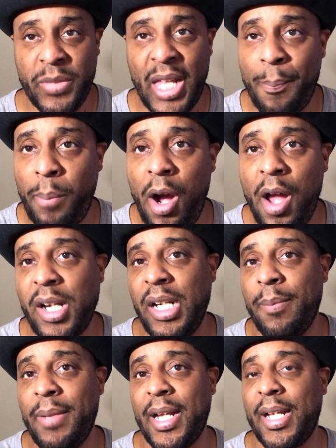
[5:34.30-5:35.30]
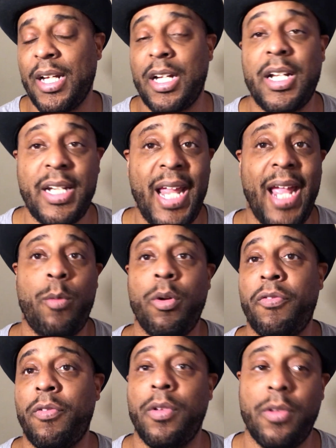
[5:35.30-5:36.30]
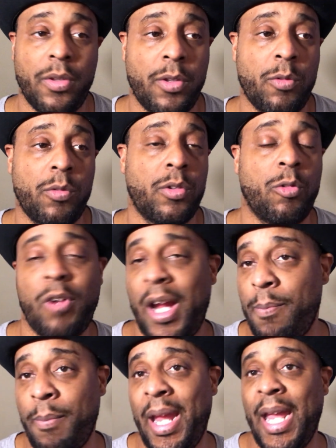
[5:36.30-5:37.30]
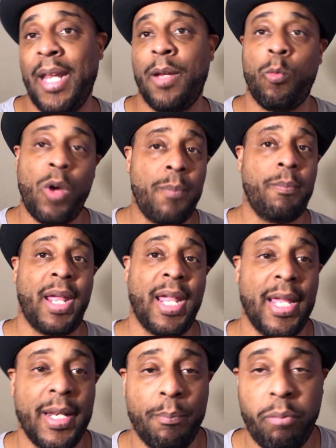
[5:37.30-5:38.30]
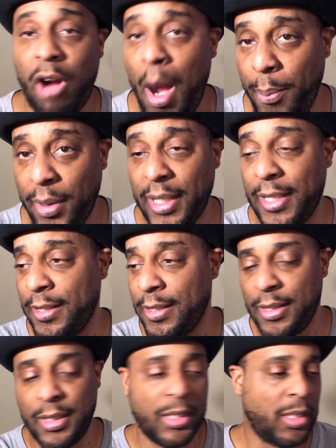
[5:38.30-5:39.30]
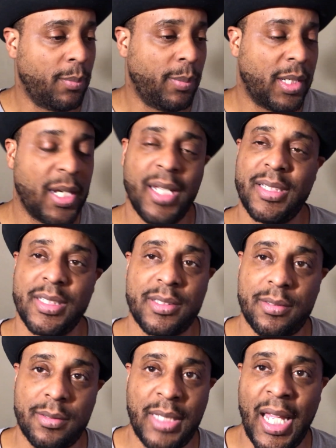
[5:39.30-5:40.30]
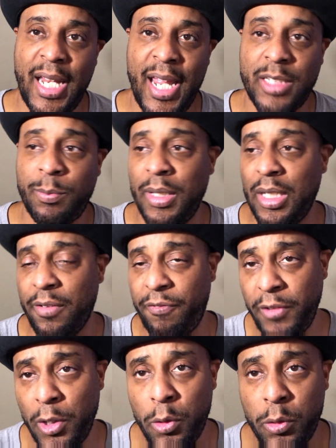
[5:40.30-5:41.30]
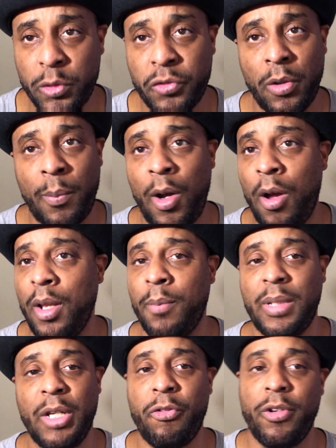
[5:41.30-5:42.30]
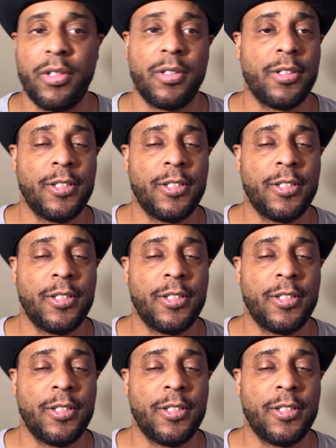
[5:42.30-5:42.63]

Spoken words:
that part of them that can connect with the right man and one man properly, because it's, that has been diffused from all them different,